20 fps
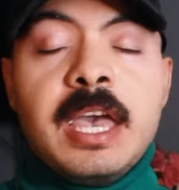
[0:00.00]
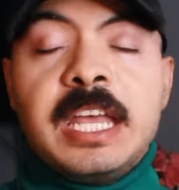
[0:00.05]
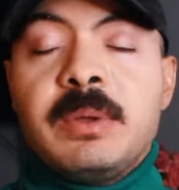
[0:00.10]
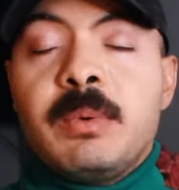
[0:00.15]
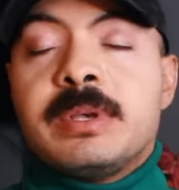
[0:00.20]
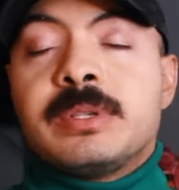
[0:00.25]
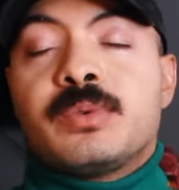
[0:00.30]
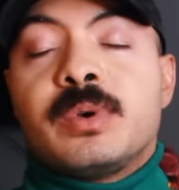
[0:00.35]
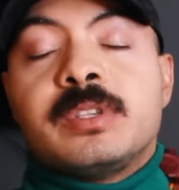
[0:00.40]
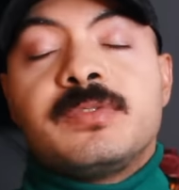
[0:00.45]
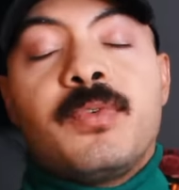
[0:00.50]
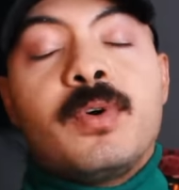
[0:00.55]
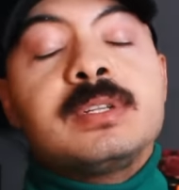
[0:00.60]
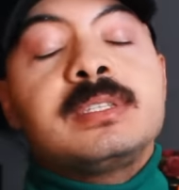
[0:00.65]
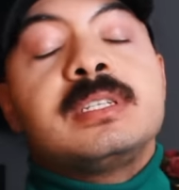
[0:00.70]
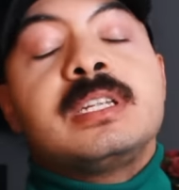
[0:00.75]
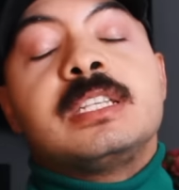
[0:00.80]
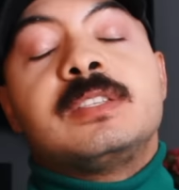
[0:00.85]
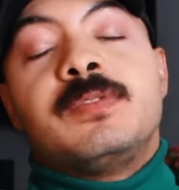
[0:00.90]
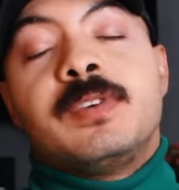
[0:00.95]
Anyways, Queens, for
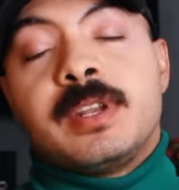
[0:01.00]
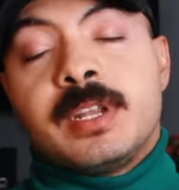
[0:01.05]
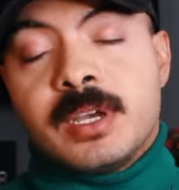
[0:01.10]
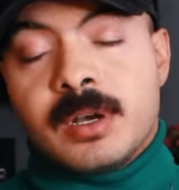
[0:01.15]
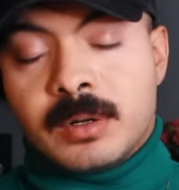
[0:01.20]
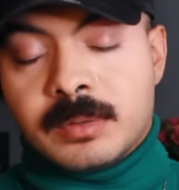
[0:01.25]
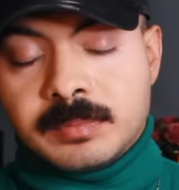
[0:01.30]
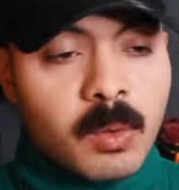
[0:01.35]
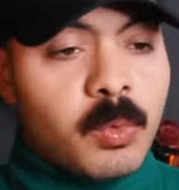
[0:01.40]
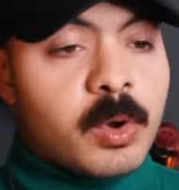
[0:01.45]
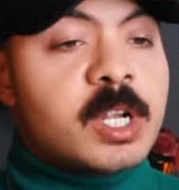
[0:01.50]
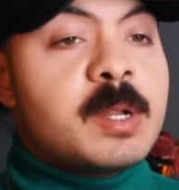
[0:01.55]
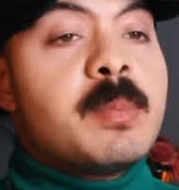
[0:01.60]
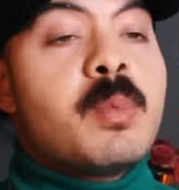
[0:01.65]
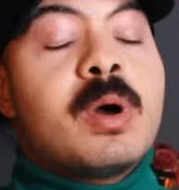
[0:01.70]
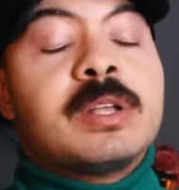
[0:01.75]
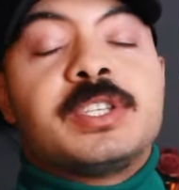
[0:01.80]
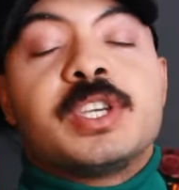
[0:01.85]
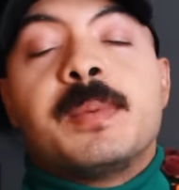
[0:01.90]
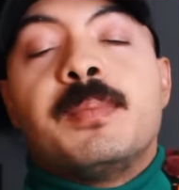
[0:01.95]
today's video, we're gonna be
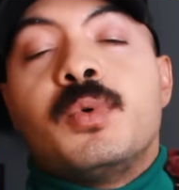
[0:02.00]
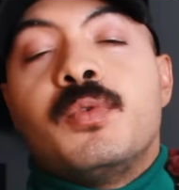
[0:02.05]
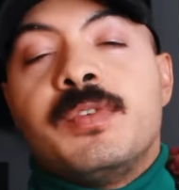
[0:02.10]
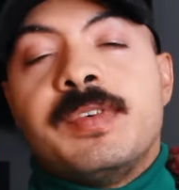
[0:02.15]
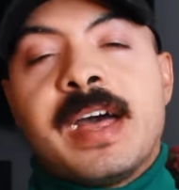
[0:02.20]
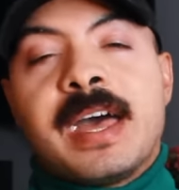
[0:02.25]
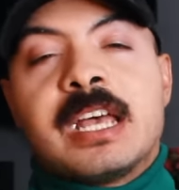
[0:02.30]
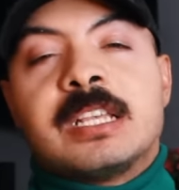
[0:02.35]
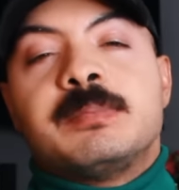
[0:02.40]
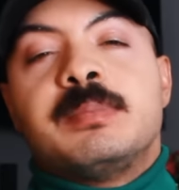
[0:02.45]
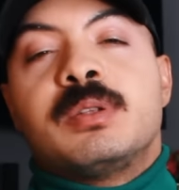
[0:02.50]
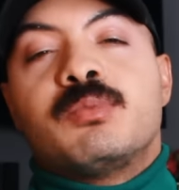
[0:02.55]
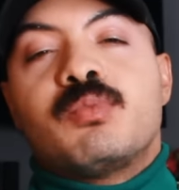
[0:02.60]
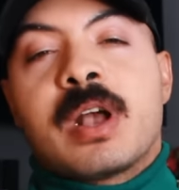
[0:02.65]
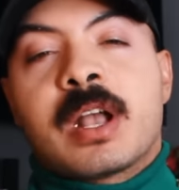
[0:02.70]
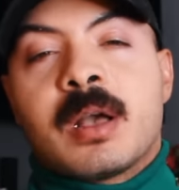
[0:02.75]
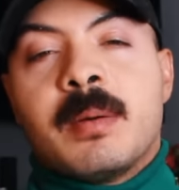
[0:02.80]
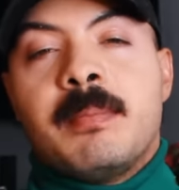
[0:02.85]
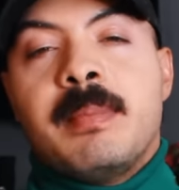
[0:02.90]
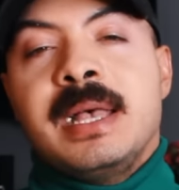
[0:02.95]
watching a movie that has been
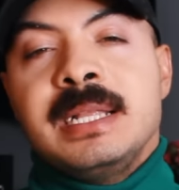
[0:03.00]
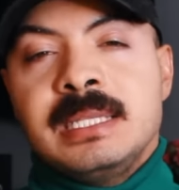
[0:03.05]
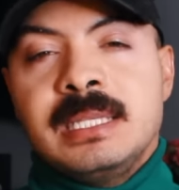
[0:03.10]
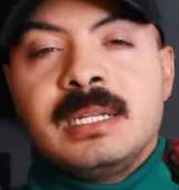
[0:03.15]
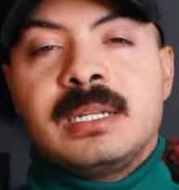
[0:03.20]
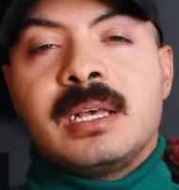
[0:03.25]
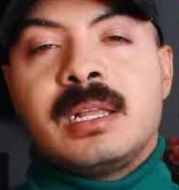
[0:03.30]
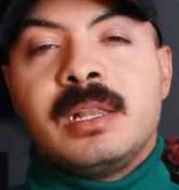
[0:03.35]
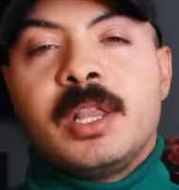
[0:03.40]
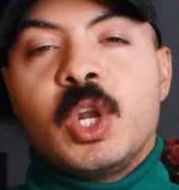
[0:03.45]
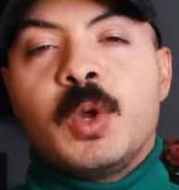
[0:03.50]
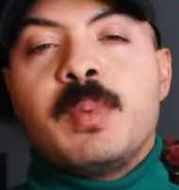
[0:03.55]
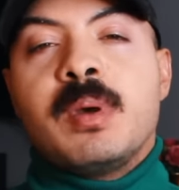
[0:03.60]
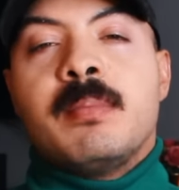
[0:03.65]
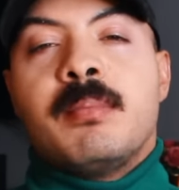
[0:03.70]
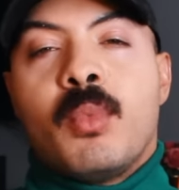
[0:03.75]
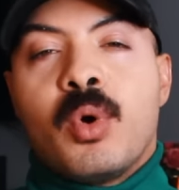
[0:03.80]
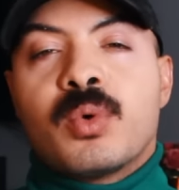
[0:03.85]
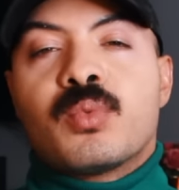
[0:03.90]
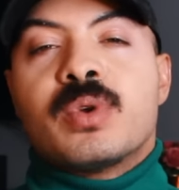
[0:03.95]
recommended a little bit
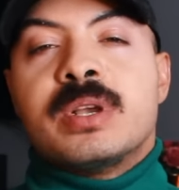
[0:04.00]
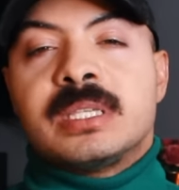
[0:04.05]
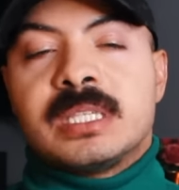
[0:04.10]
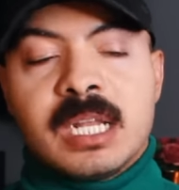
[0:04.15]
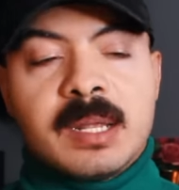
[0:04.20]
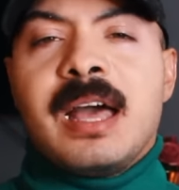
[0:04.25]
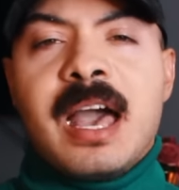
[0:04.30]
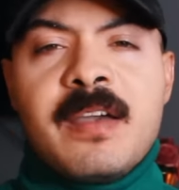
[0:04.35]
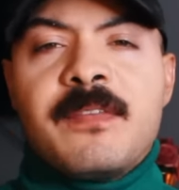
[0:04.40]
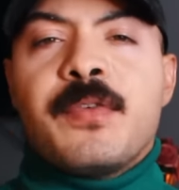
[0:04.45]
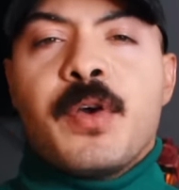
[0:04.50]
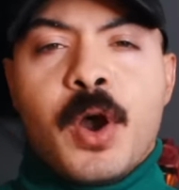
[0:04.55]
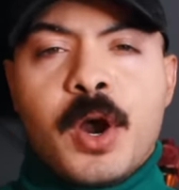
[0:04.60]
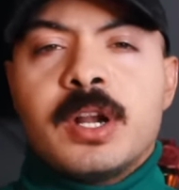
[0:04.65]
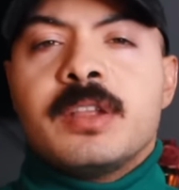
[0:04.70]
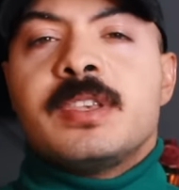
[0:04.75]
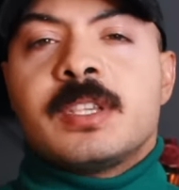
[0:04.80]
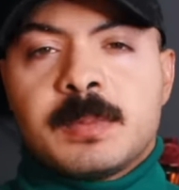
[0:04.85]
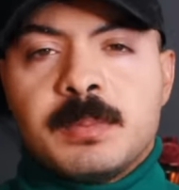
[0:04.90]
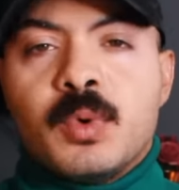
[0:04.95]
more recent. I've heard
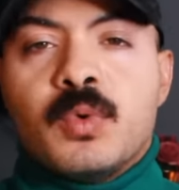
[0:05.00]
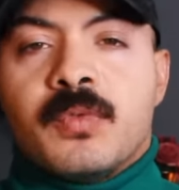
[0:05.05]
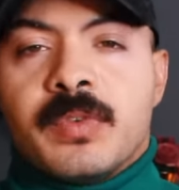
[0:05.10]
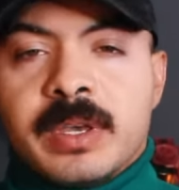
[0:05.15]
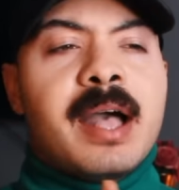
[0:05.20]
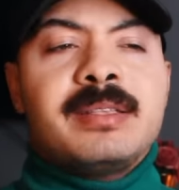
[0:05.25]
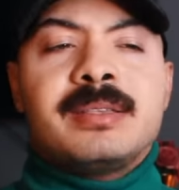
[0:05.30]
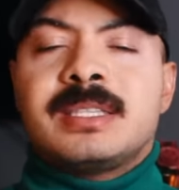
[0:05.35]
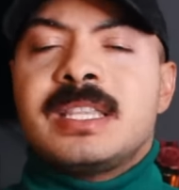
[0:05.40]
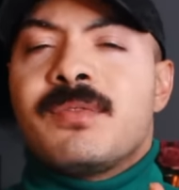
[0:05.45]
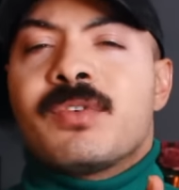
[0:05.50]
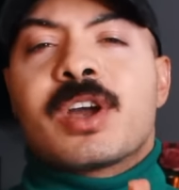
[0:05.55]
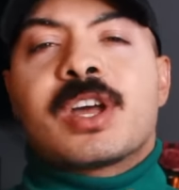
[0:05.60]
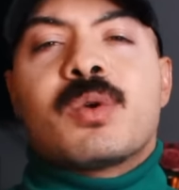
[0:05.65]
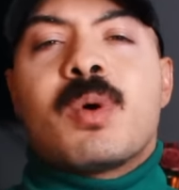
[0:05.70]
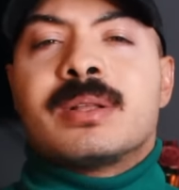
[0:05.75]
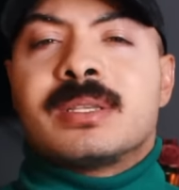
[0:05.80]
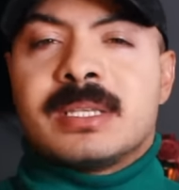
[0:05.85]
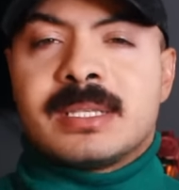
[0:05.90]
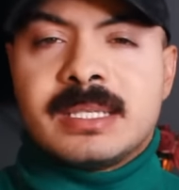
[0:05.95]
of this movie, I just never got
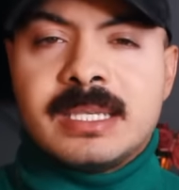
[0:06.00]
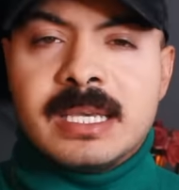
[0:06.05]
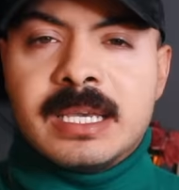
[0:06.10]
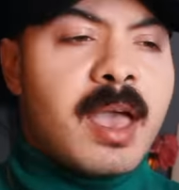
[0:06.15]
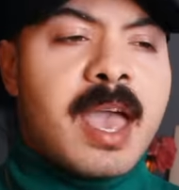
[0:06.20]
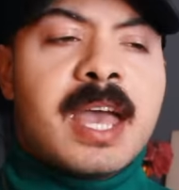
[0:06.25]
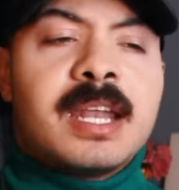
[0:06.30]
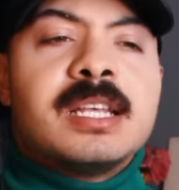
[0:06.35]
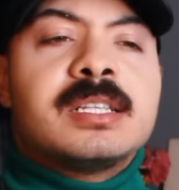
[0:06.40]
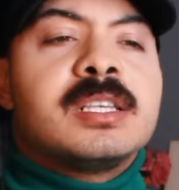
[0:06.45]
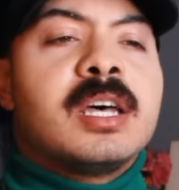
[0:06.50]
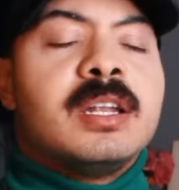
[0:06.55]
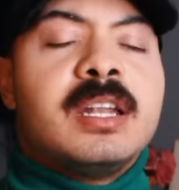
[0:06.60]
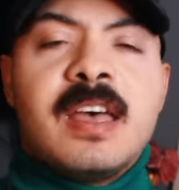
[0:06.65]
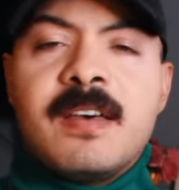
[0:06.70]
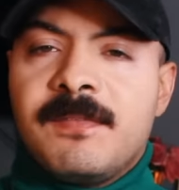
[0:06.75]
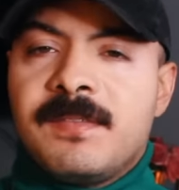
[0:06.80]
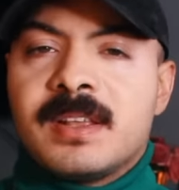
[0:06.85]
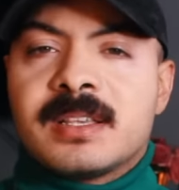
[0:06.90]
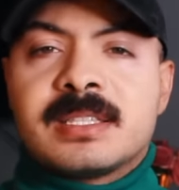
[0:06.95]
around to see. And it's on
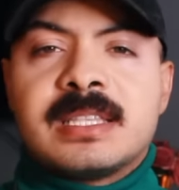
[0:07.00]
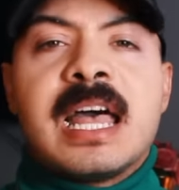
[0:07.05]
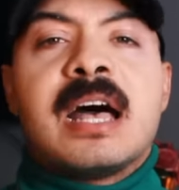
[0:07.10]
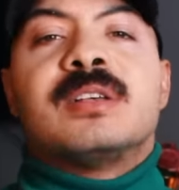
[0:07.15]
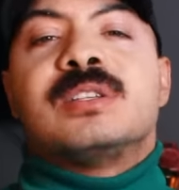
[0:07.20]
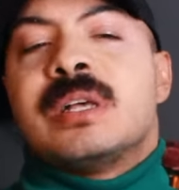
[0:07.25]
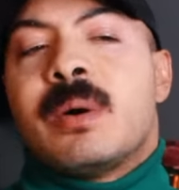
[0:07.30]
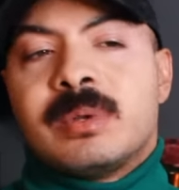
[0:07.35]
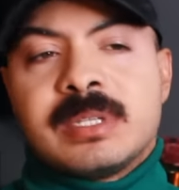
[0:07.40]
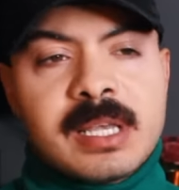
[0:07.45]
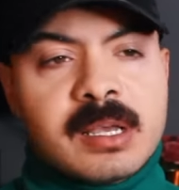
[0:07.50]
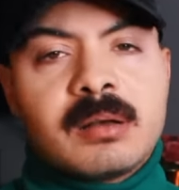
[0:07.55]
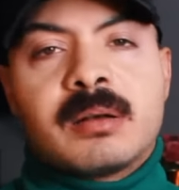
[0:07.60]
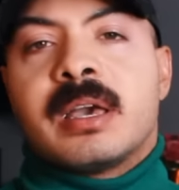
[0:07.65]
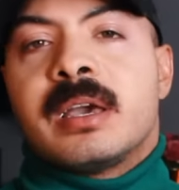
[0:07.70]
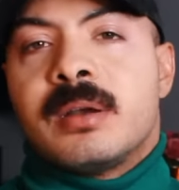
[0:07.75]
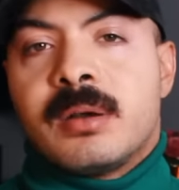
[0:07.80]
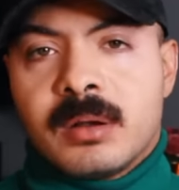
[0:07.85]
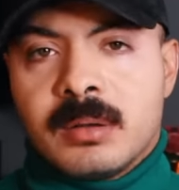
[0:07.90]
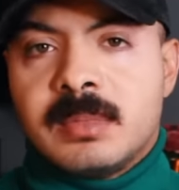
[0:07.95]
Netflix now, so I was like,
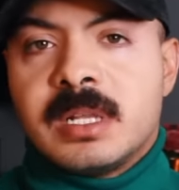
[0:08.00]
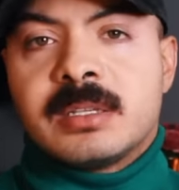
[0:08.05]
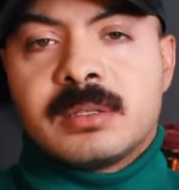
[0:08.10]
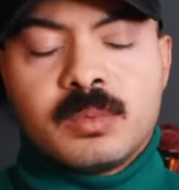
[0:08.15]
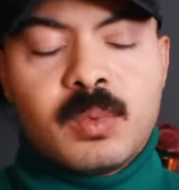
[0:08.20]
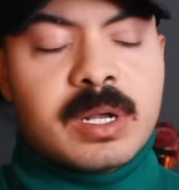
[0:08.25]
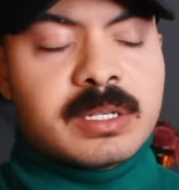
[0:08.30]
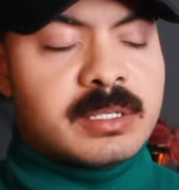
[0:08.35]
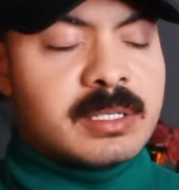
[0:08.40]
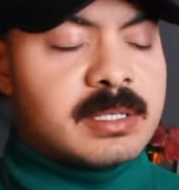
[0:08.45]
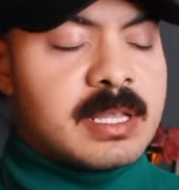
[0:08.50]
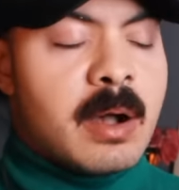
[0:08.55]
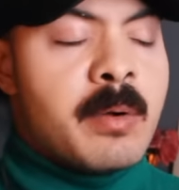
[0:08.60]
okay, girl, let's watch this